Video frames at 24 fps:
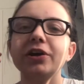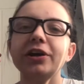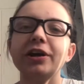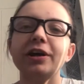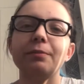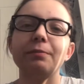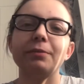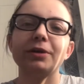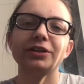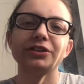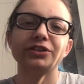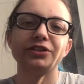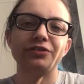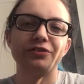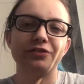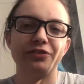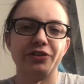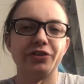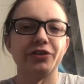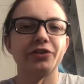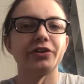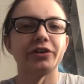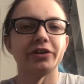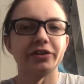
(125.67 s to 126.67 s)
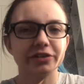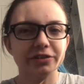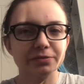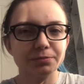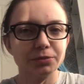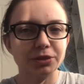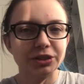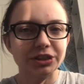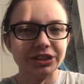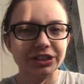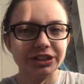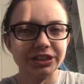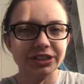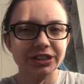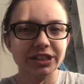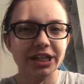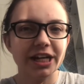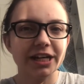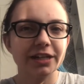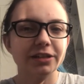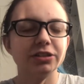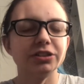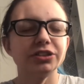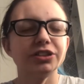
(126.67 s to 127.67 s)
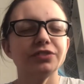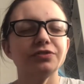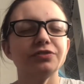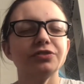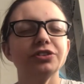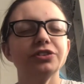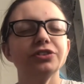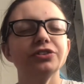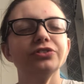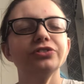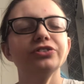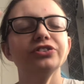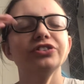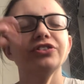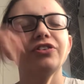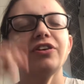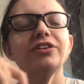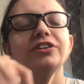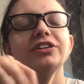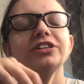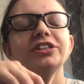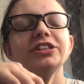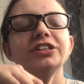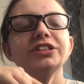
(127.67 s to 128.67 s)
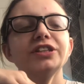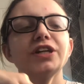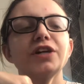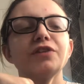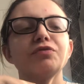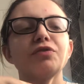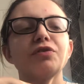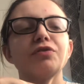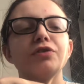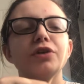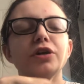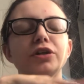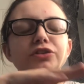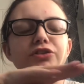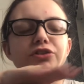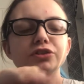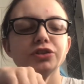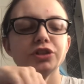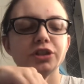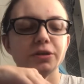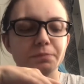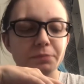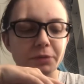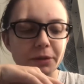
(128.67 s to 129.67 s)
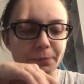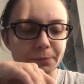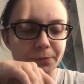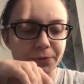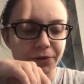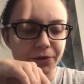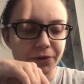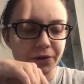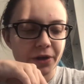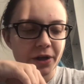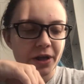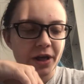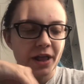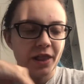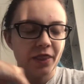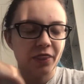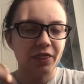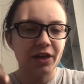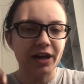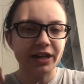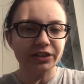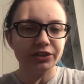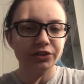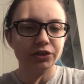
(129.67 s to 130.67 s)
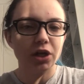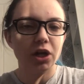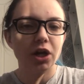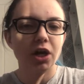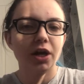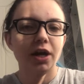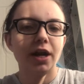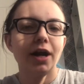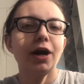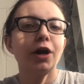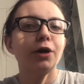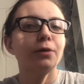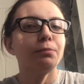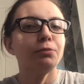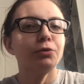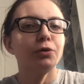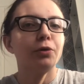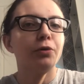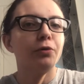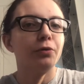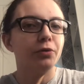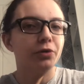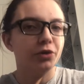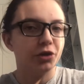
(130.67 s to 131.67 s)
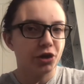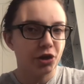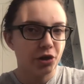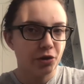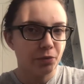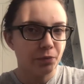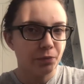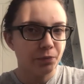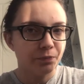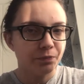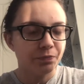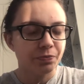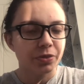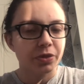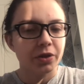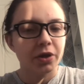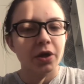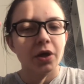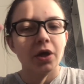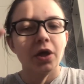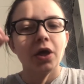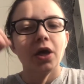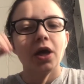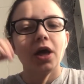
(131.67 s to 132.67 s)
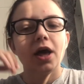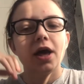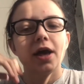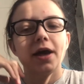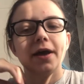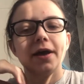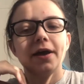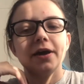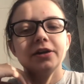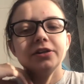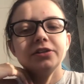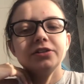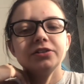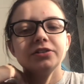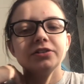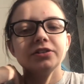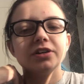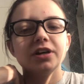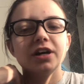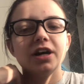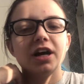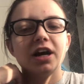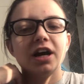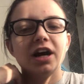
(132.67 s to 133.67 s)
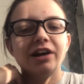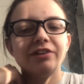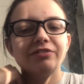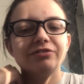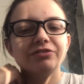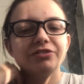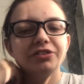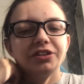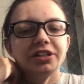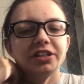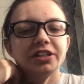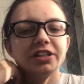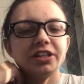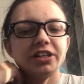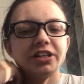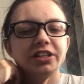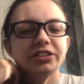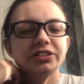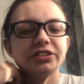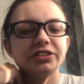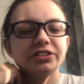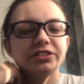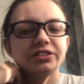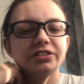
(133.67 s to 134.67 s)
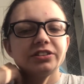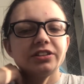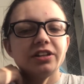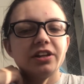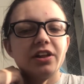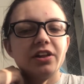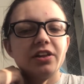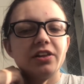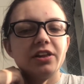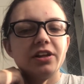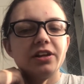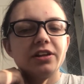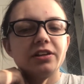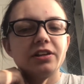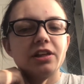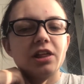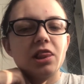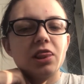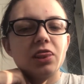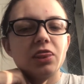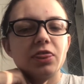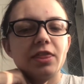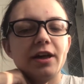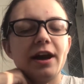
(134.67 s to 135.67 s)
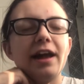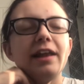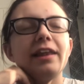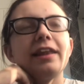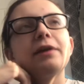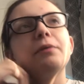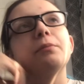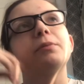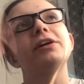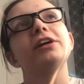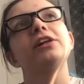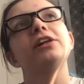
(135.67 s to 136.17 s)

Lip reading: it makes you feel good most of the time, because if you're surrounding yourself with not so good people, that's not going to help you. And I've realised that when I